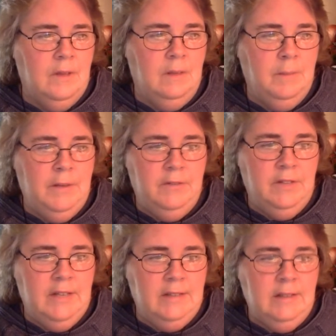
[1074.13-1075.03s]

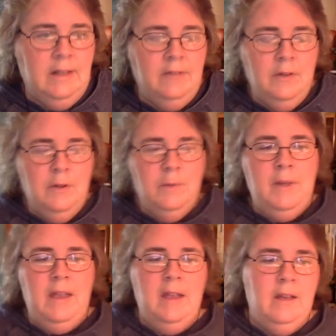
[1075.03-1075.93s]
Butterflies love them,
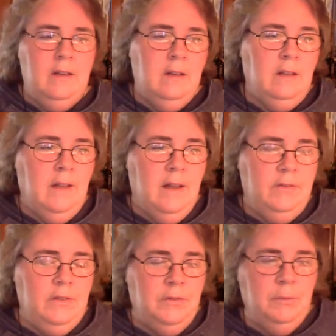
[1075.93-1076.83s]
and a lot
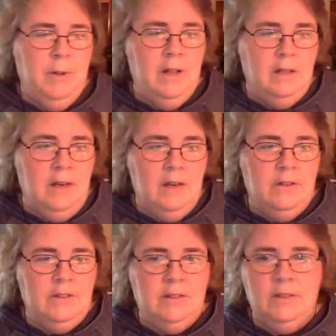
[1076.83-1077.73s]
of different
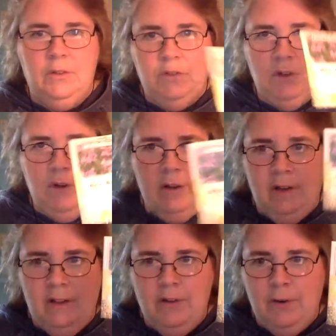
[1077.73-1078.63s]
pollinators. So it's
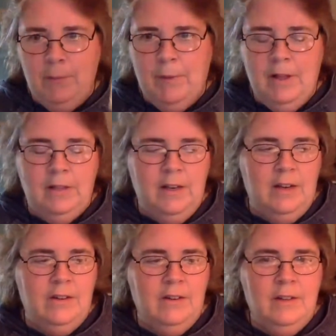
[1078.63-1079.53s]
another great
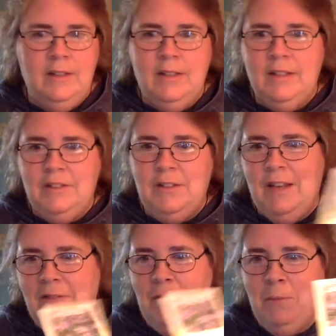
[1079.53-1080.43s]
pollinator. So
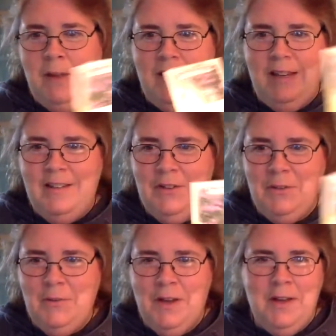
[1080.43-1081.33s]
Dave, you might need
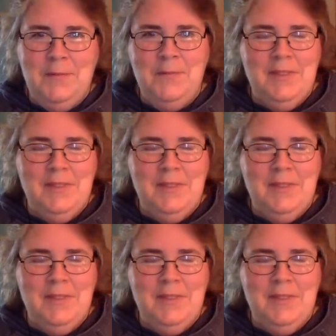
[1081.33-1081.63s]
to add